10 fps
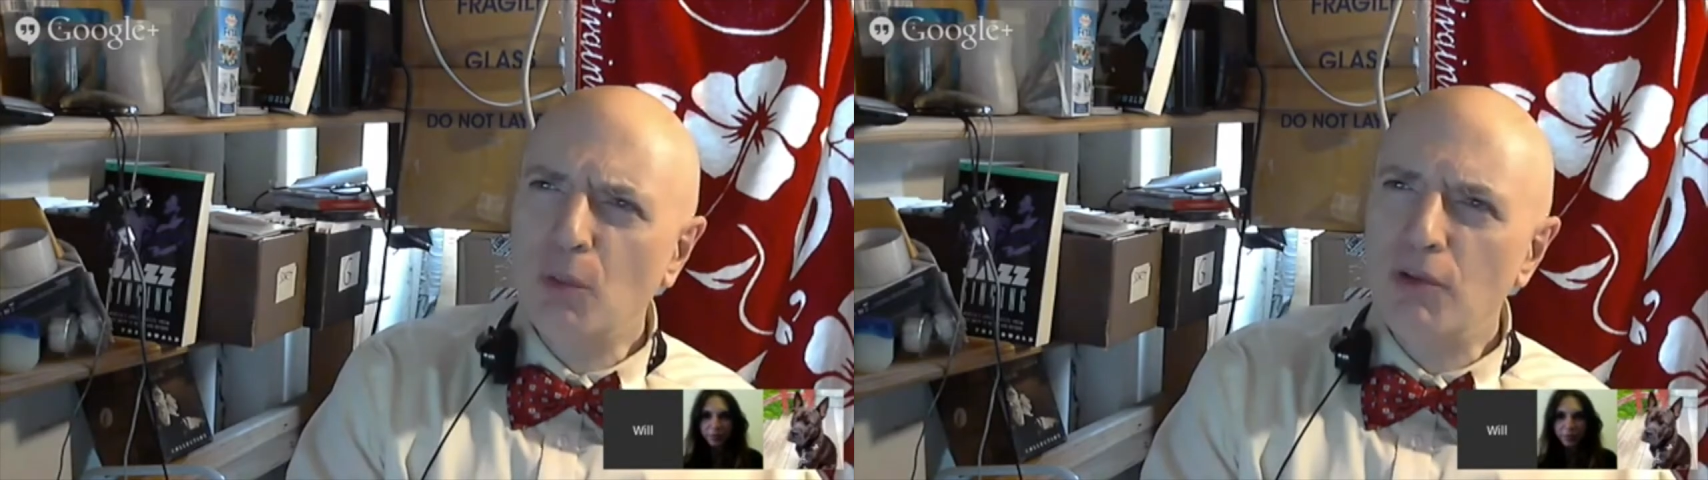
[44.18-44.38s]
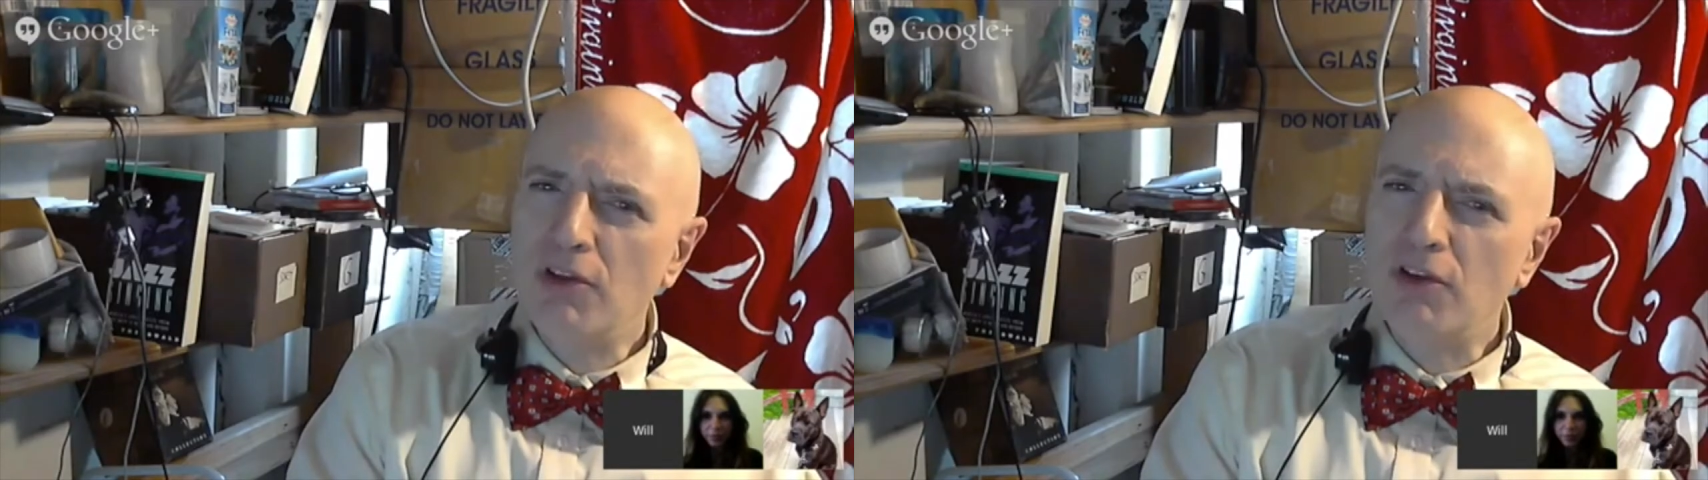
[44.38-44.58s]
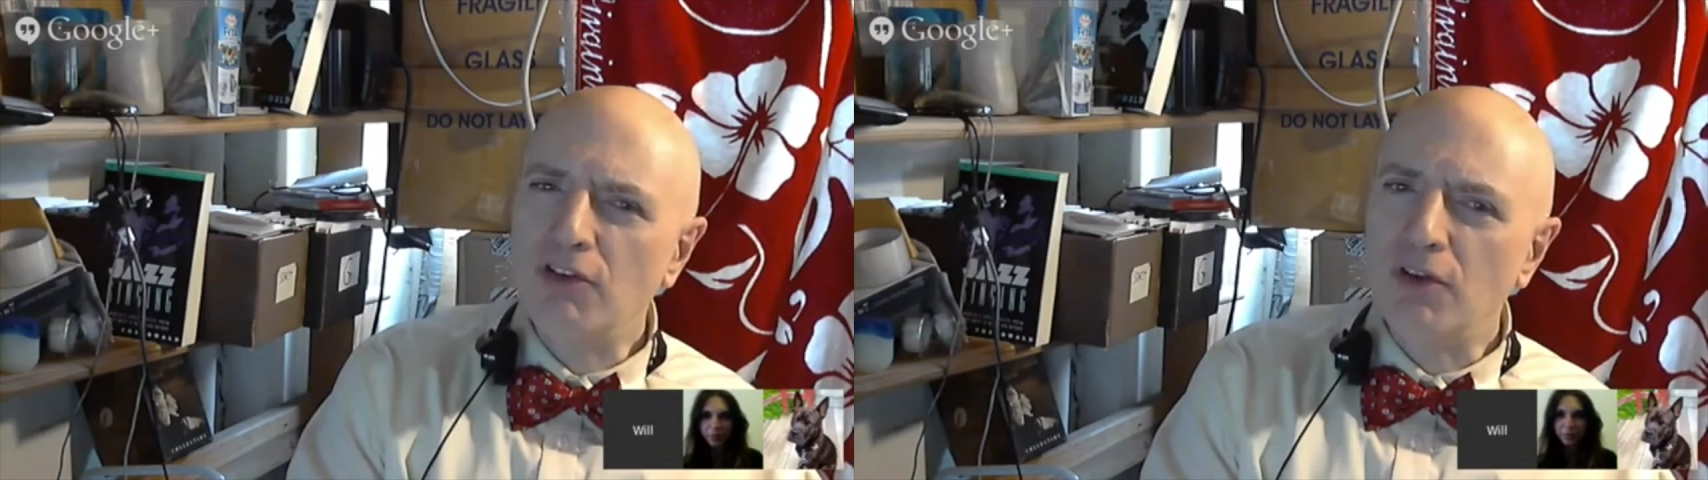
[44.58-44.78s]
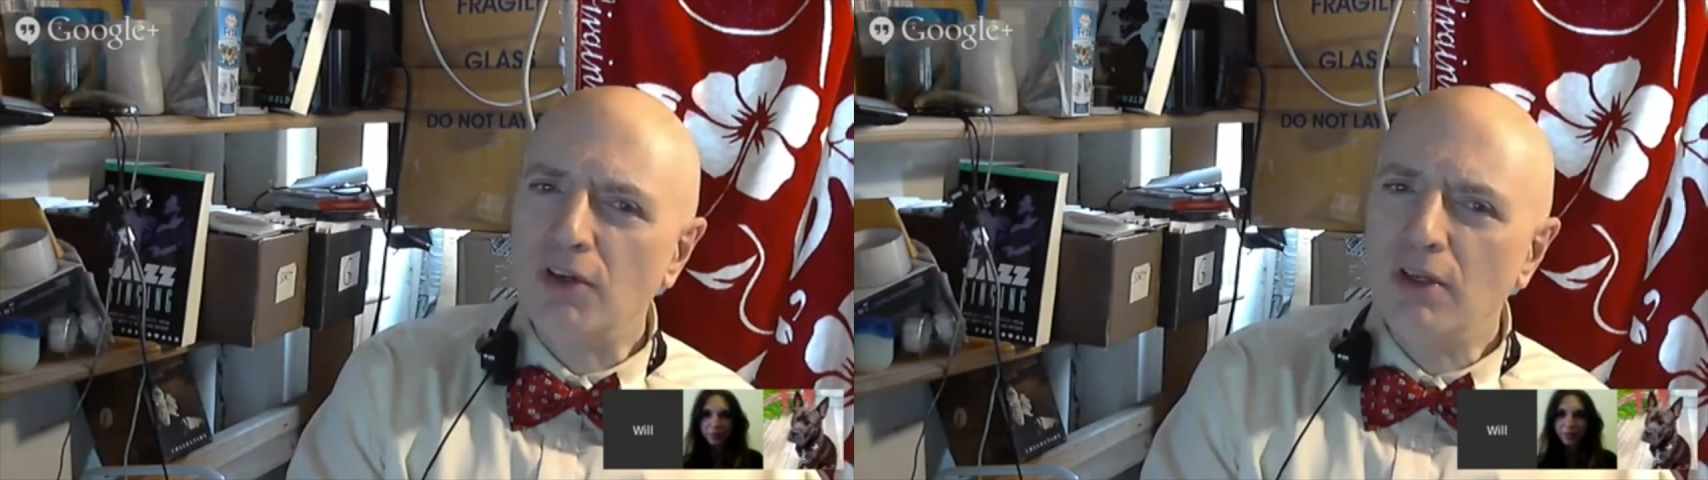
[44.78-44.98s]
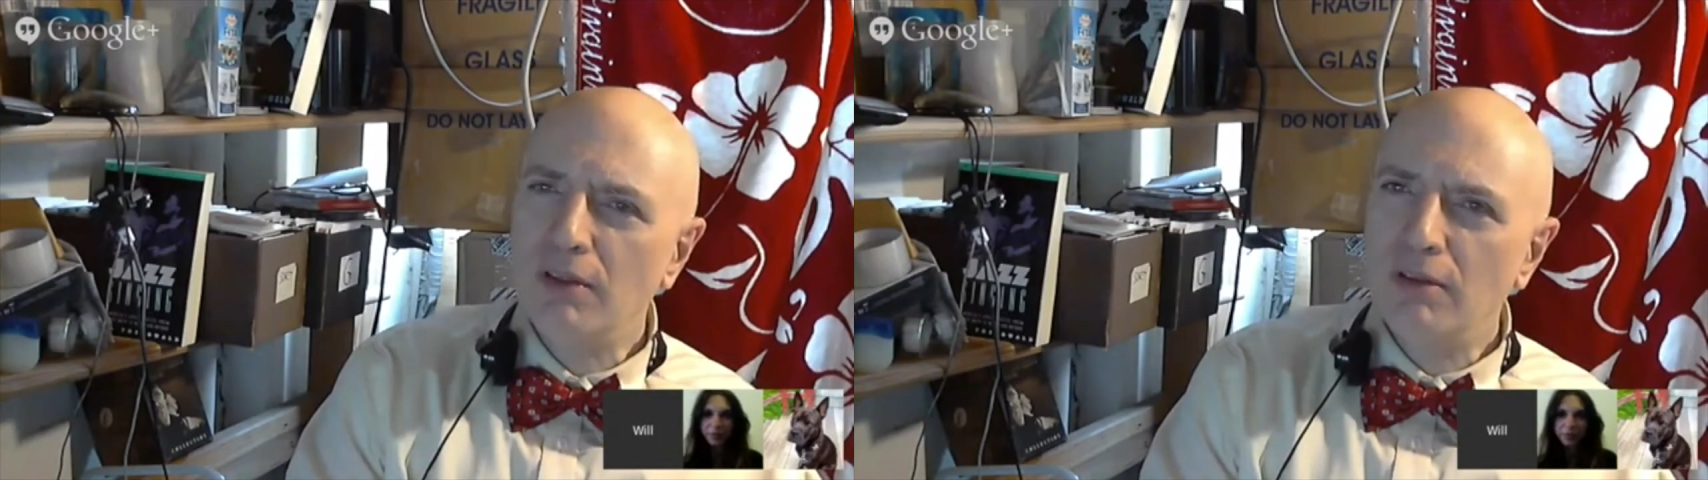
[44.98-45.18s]
musician,
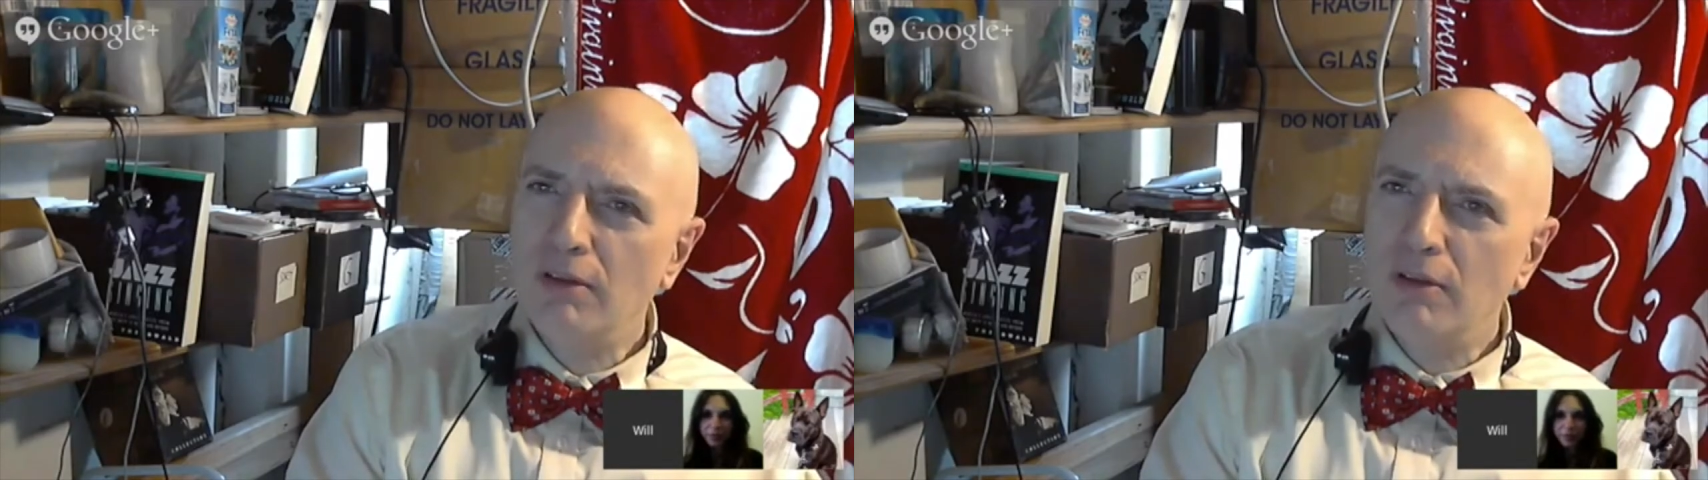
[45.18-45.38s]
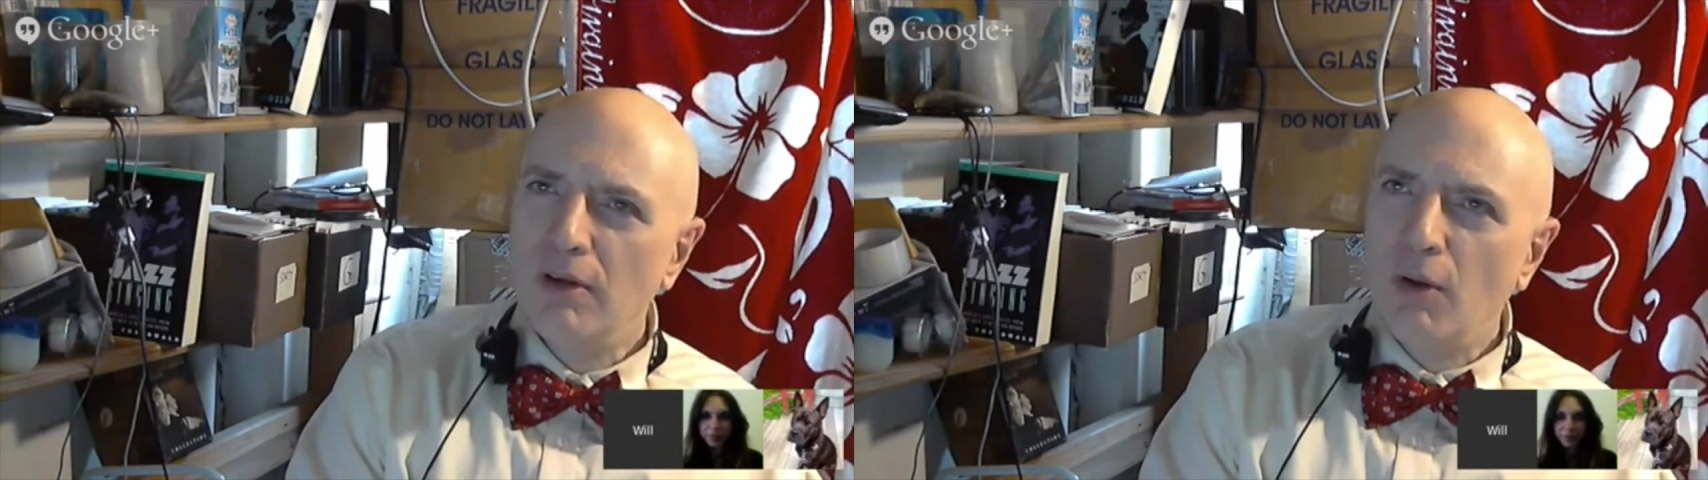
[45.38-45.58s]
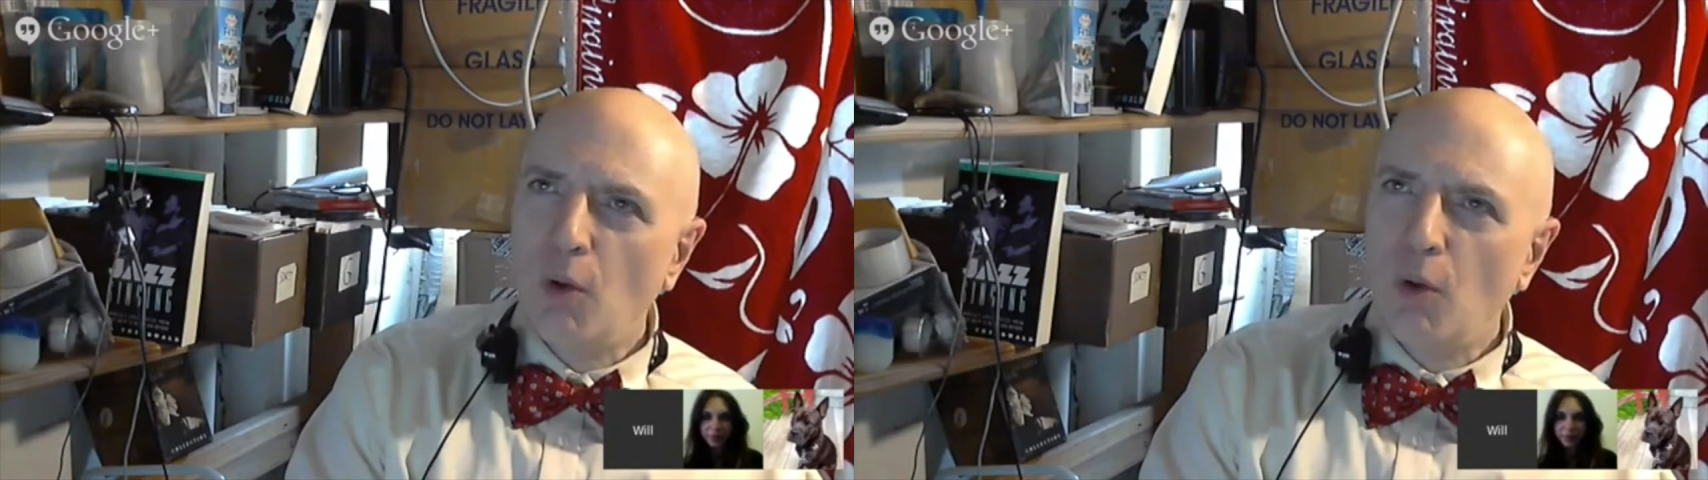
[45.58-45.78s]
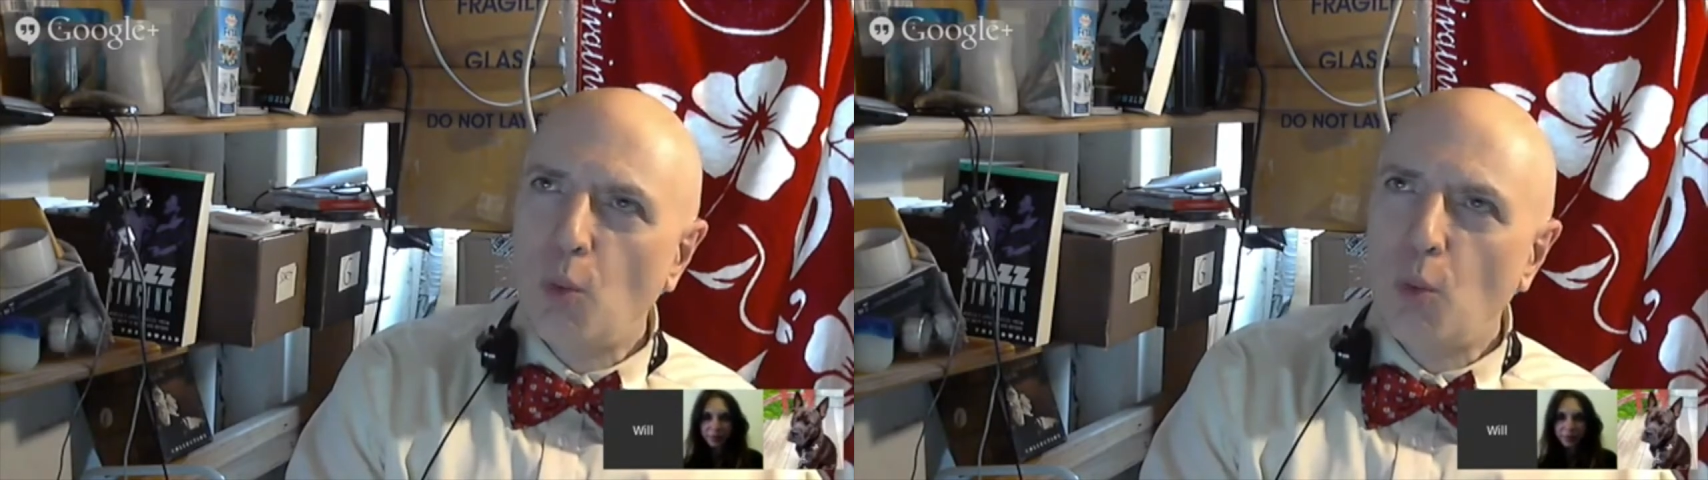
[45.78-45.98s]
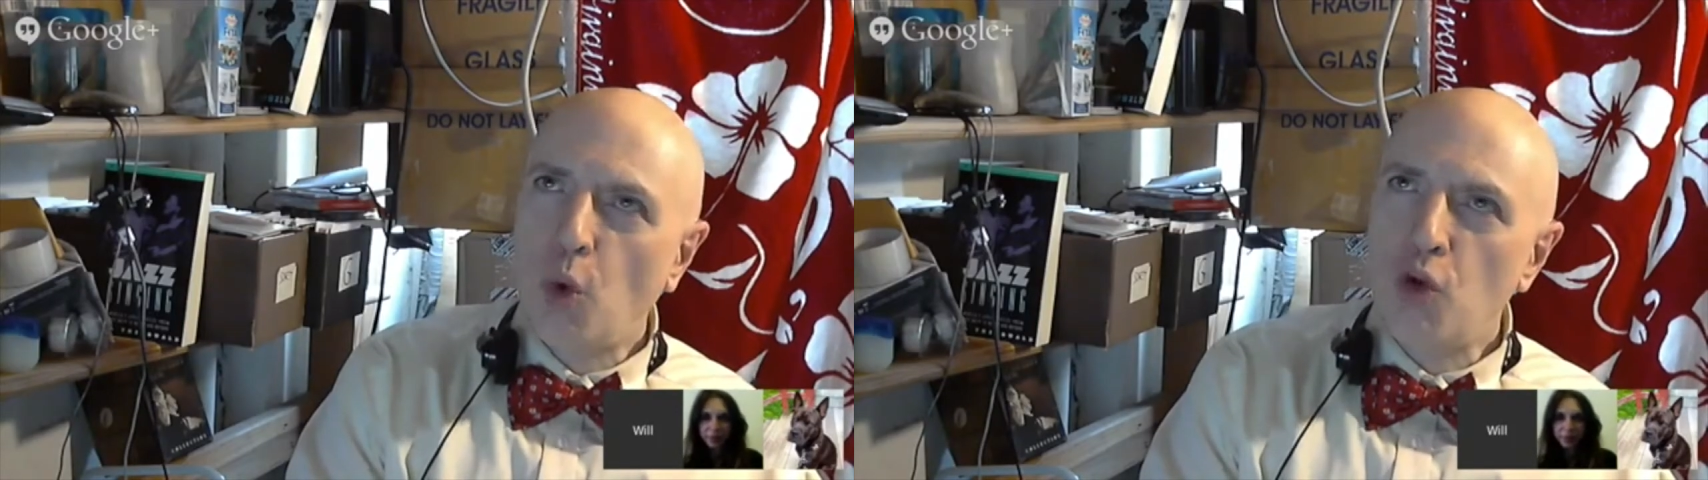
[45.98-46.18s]
would